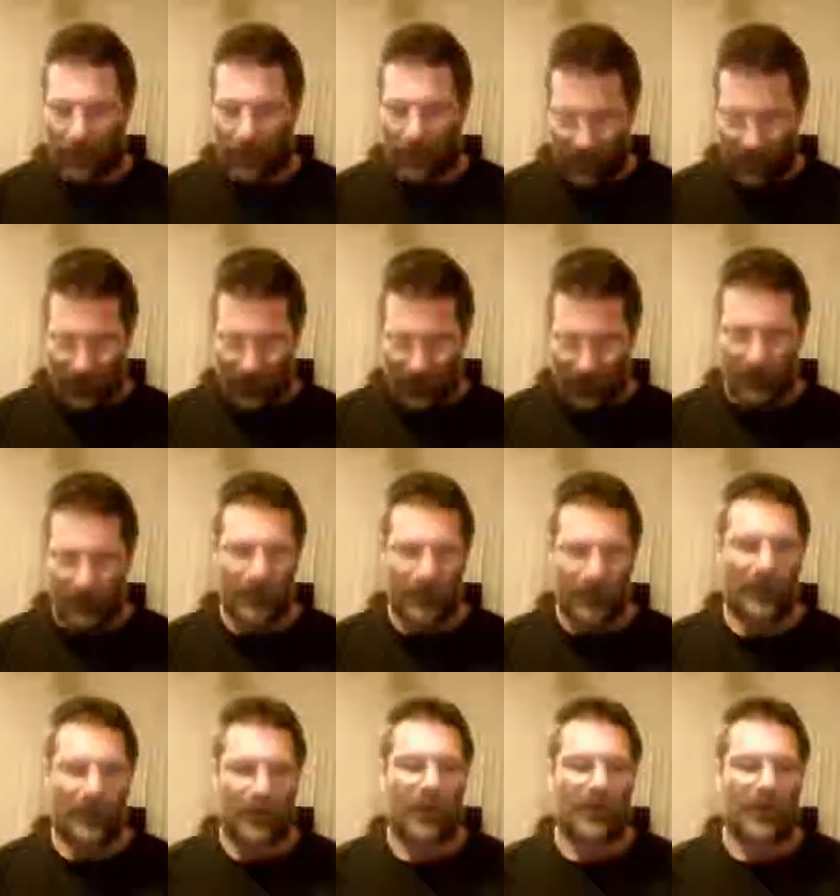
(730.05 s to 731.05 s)
and
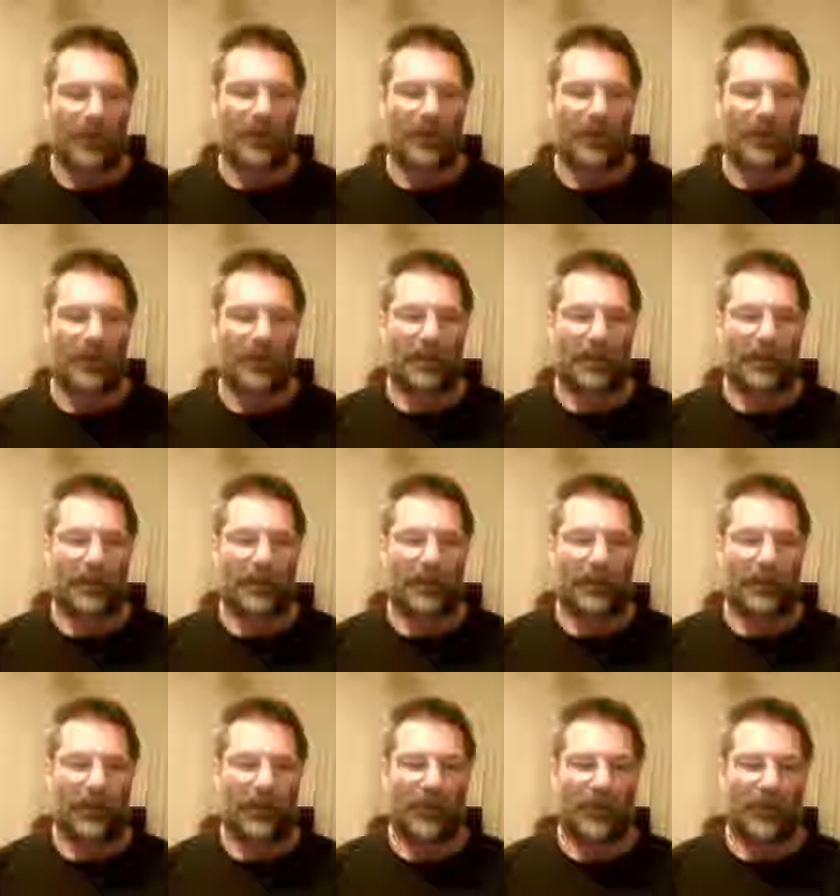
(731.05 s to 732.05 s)

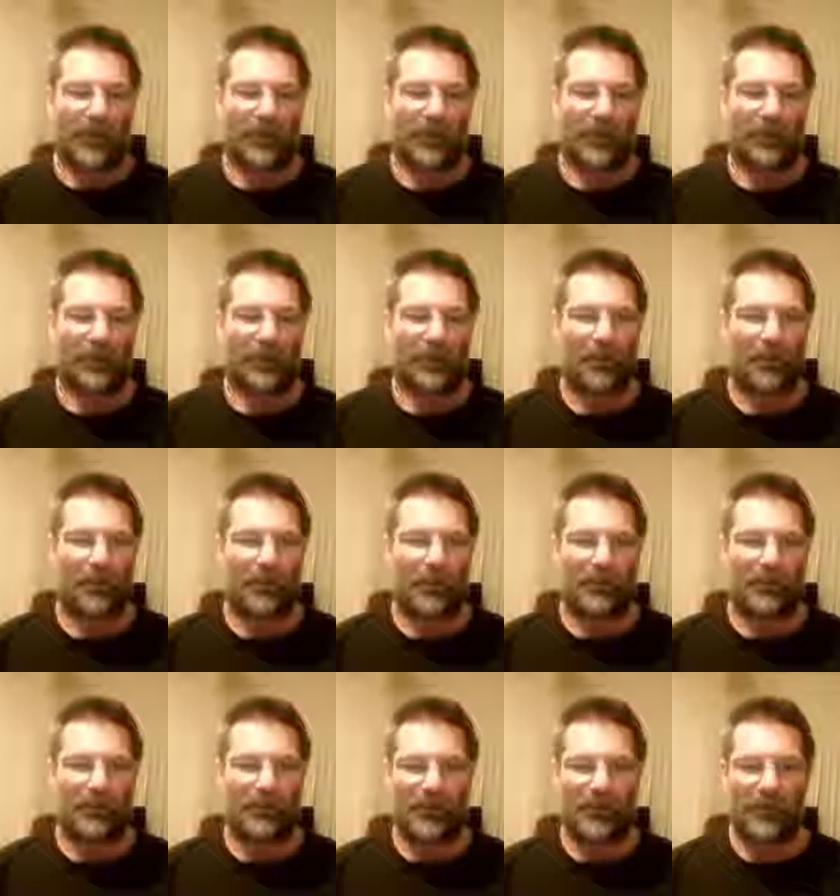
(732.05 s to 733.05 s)
if you like my
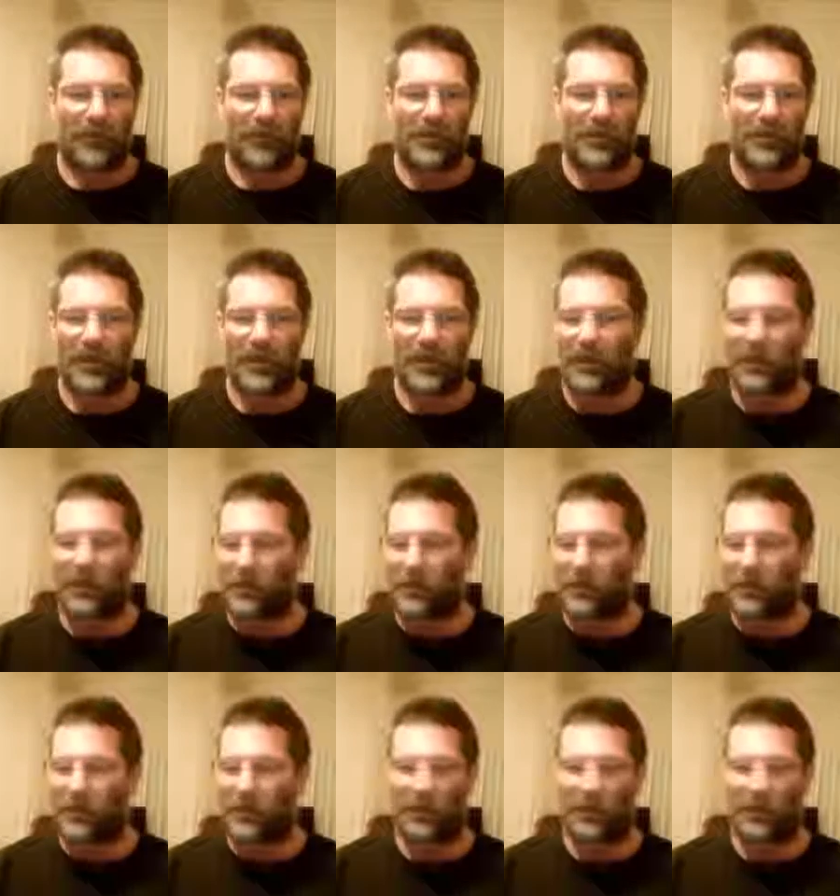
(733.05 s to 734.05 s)
reviews
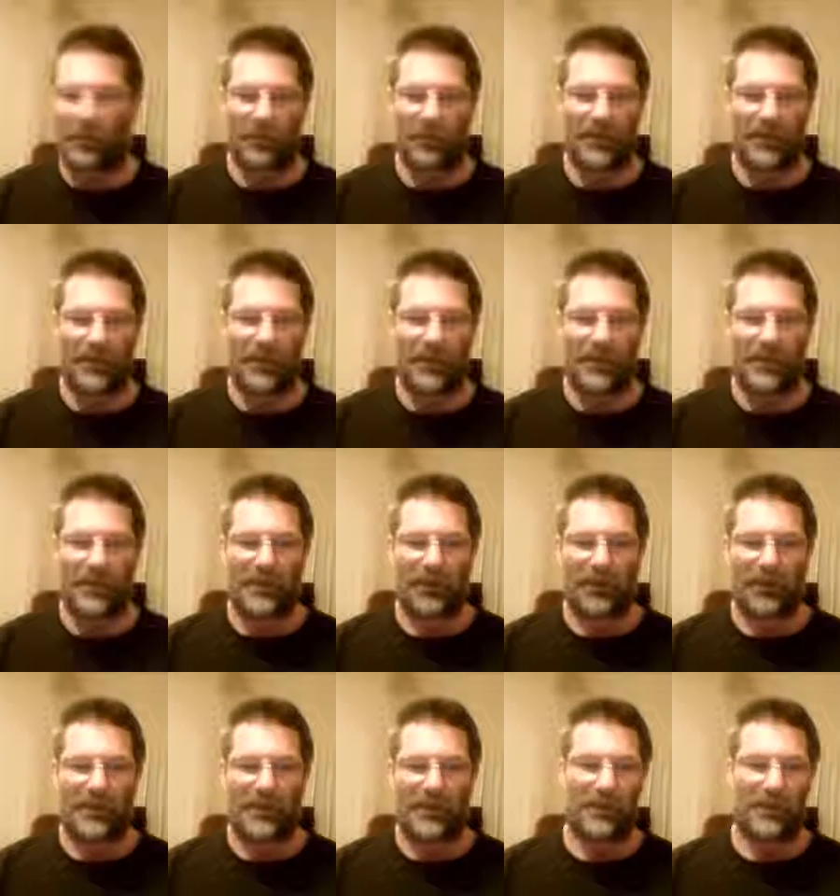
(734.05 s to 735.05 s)
and
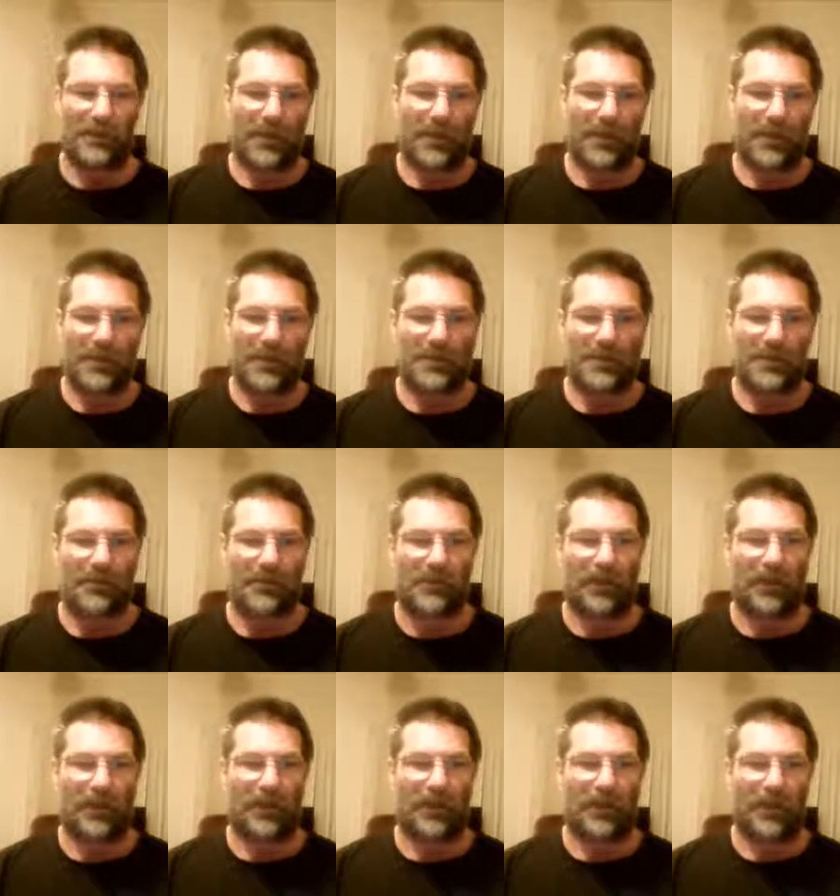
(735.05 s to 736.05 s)
airsoft things, please
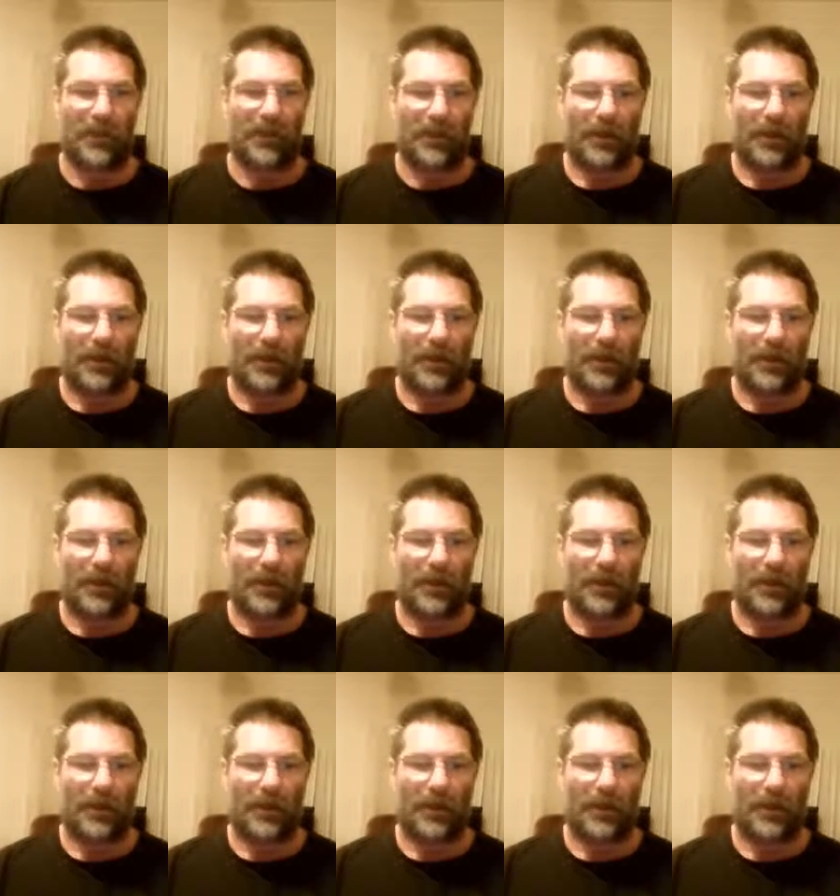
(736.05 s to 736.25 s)
subscribe.